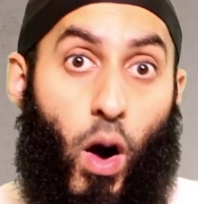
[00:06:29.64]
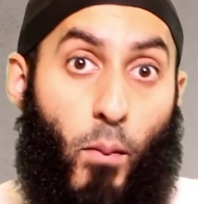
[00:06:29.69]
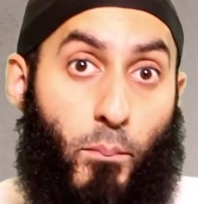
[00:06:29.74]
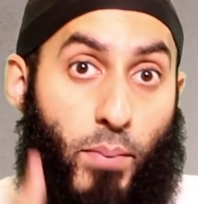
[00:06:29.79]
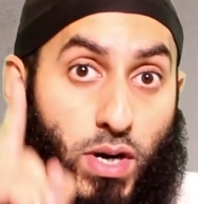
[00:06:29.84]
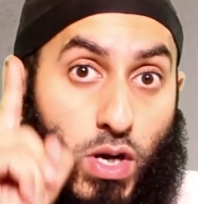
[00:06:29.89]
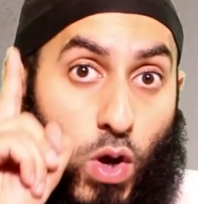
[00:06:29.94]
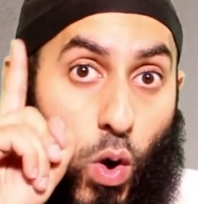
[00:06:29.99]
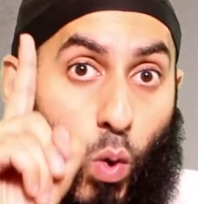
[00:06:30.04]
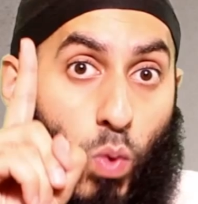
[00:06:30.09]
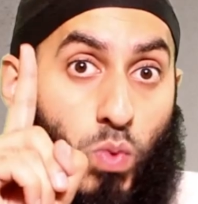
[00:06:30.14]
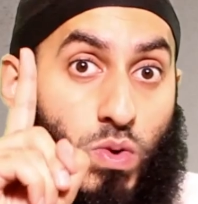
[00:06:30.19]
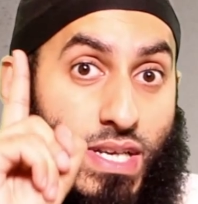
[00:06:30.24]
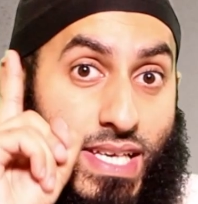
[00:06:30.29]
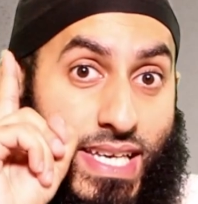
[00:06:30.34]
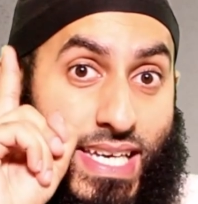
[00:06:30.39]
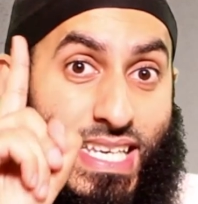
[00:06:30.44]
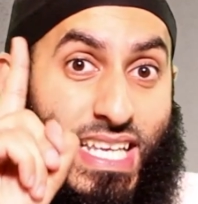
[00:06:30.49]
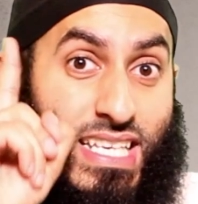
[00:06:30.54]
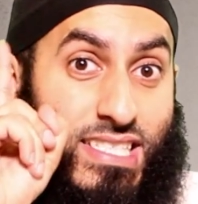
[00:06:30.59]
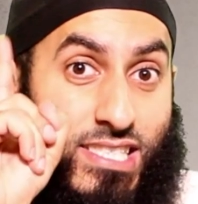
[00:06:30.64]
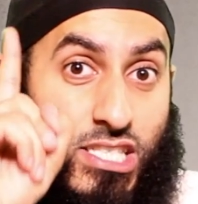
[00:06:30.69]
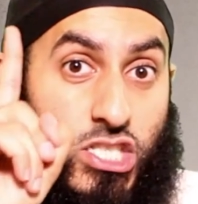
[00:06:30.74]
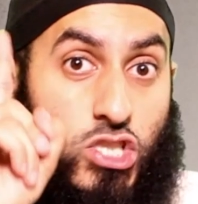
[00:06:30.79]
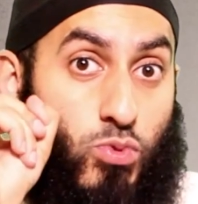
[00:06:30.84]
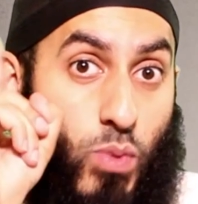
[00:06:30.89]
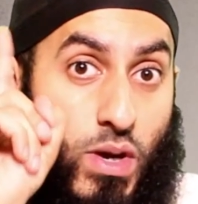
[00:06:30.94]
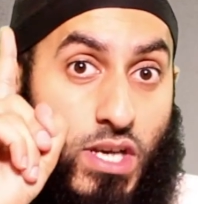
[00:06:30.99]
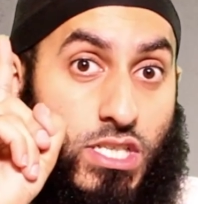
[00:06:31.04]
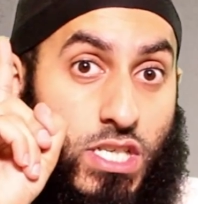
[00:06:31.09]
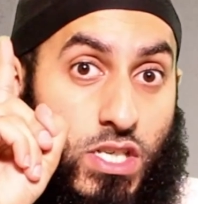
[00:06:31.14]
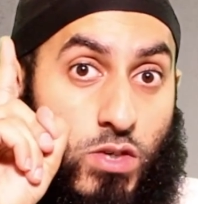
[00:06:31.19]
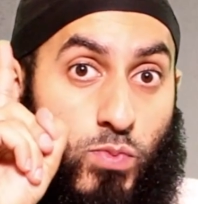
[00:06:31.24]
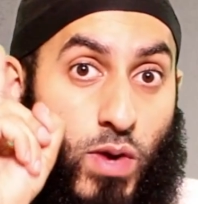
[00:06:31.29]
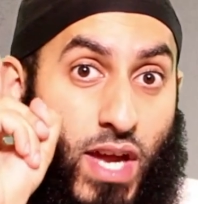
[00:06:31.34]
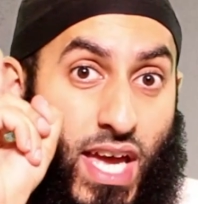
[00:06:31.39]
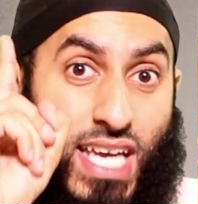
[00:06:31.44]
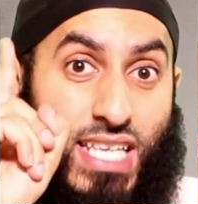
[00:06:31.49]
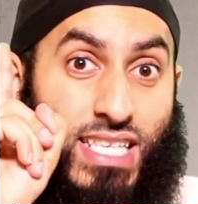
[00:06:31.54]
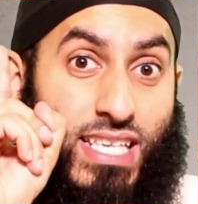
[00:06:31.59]
but only in a situation
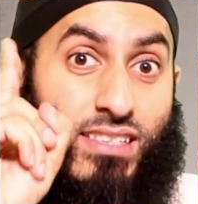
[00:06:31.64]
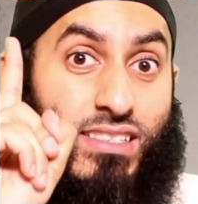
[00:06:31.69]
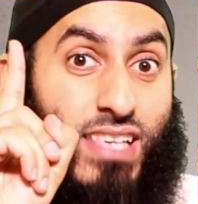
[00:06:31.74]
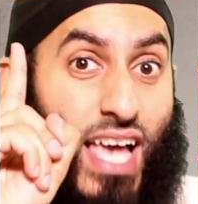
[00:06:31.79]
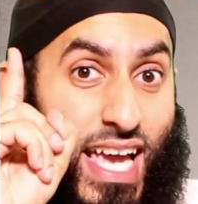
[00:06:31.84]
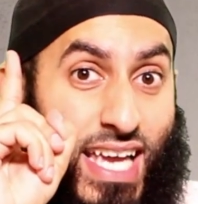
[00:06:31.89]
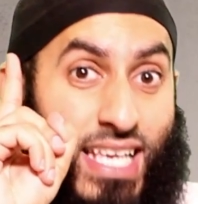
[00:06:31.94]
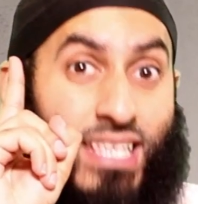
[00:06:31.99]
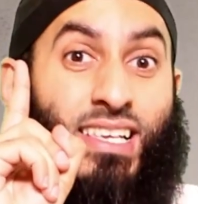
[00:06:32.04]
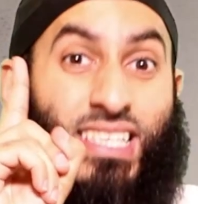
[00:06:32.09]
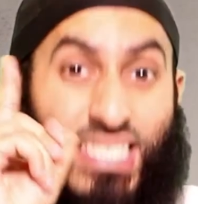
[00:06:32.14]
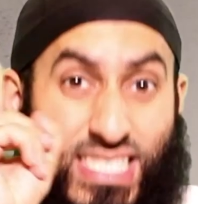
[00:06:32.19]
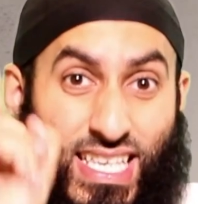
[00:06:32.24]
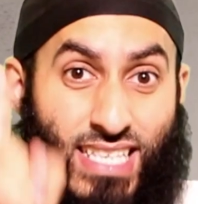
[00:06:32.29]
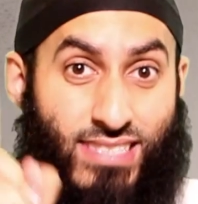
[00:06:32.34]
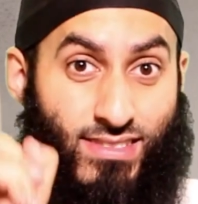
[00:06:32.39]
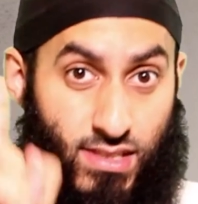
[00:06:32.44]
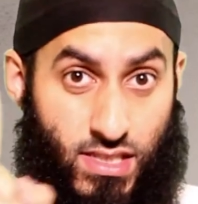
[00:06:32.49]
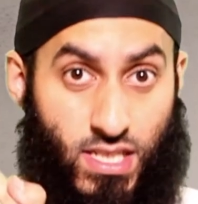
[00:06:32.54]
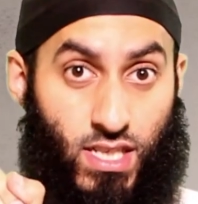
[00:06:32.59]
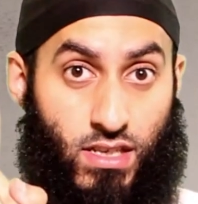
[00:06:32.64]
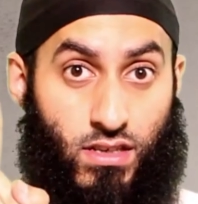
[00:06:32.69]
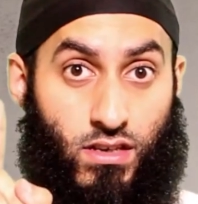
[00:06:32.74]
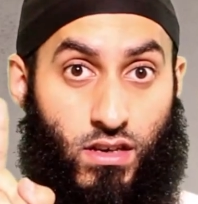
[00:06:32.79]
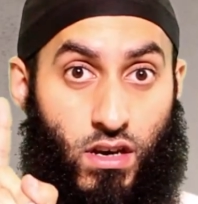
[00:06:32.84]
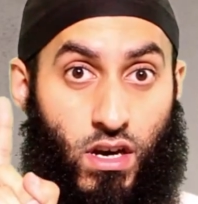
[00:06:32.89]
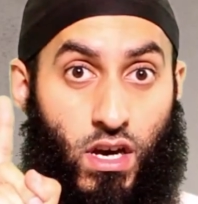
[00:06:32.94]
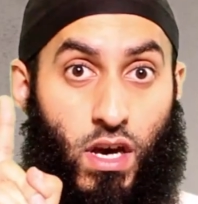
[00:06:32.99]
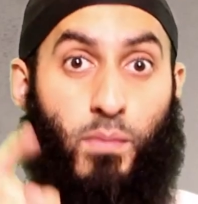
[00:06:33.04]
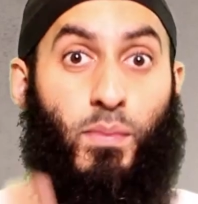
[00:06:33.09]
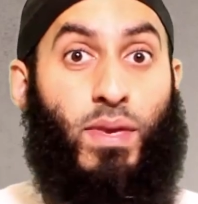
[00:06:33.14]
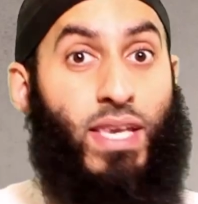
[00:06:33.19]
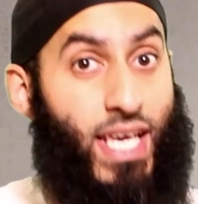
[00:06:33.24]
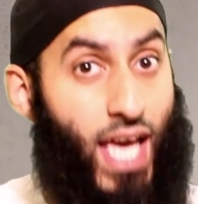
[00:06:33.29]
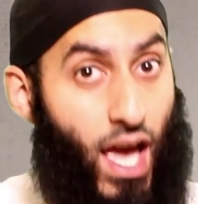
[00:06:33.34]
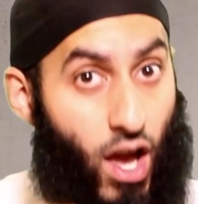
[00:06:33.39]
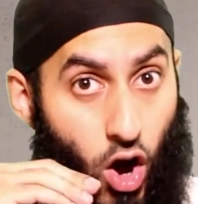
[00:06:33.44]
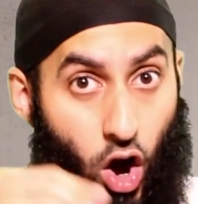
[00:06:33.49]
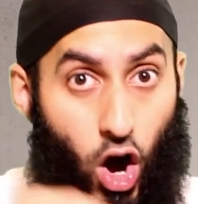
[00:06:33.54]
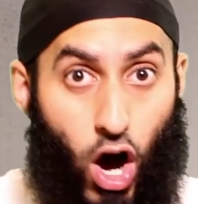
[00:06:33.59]
where it is a necessity,
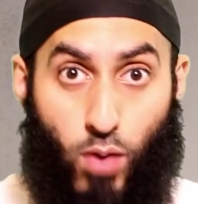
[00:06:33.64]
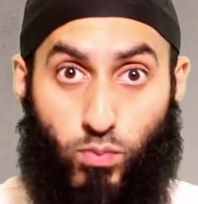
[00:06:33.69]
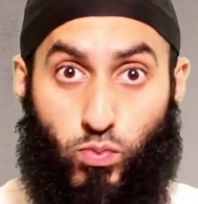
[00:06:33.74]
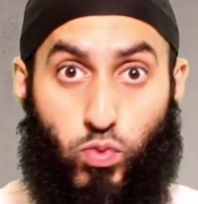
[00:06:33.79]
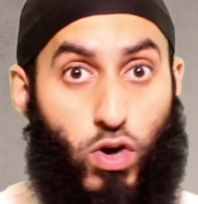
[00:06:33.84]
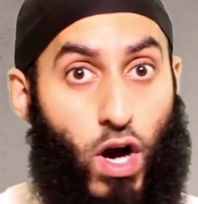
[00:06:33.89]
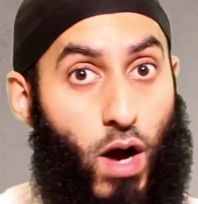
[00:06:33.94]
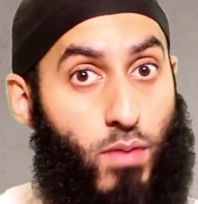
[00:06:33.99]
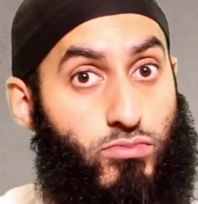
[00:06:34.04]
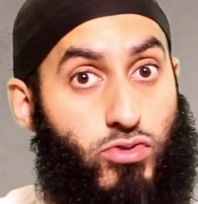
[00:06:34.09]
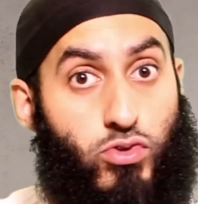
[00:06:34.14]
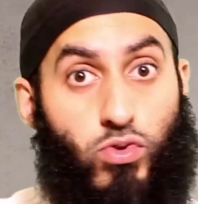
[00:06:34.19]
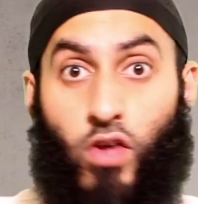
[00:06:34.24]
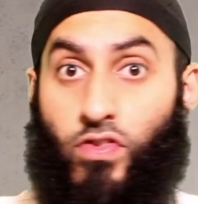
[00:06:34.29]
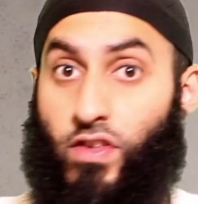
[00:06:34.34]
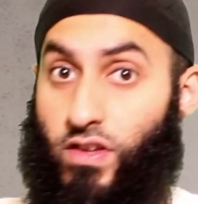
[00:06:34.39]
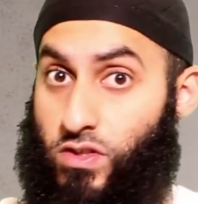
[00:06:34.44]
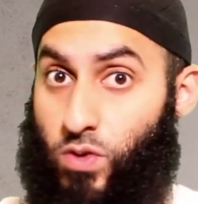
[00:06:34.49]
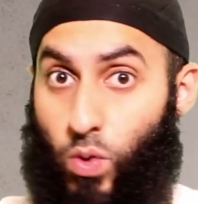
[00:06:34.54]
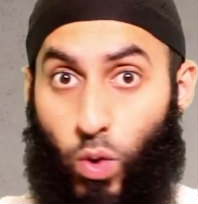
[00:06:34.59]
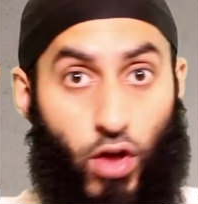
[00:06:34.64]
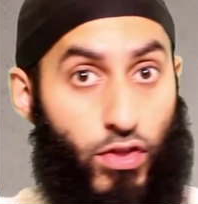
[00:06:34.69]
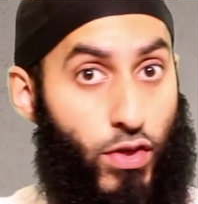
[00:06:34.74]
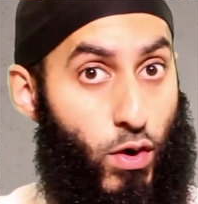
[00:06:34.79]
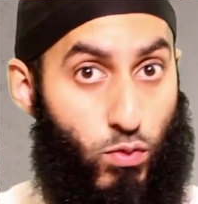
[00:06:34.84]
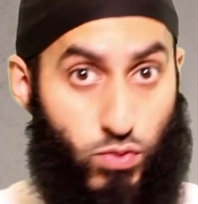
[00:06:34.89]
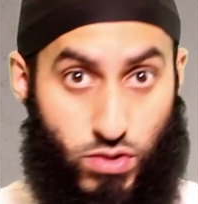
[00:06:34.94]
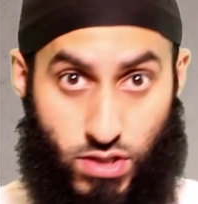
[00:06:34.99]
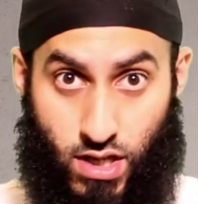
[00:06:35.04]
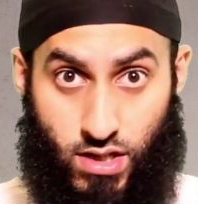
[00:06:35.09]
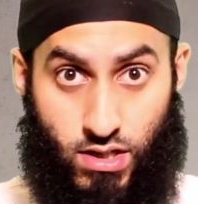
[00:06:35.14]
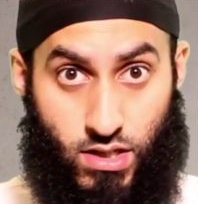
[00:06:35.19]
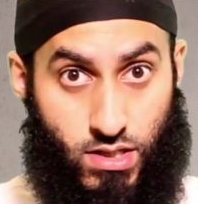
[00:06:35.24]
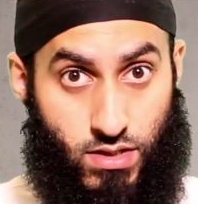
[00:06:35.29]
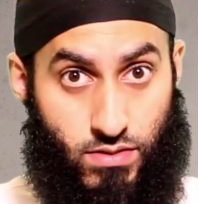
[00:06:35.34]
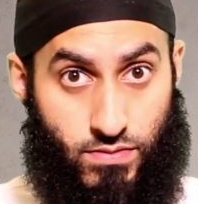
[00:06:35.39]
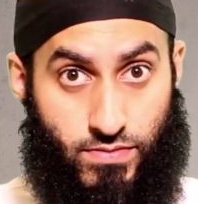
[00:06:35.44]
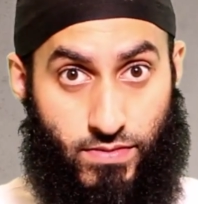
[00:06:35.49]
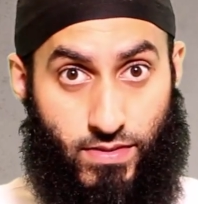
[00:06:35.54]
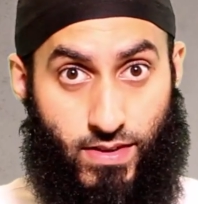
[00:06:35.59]
meaning a harm will come to you and there's no other
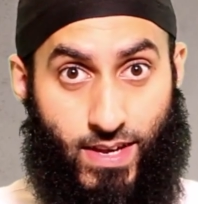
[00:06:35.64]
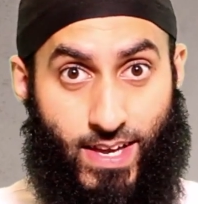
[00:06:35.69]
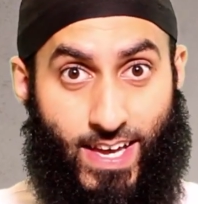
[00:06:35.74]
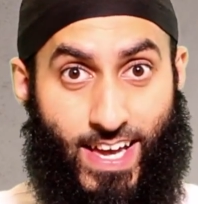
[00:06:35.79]
alternative.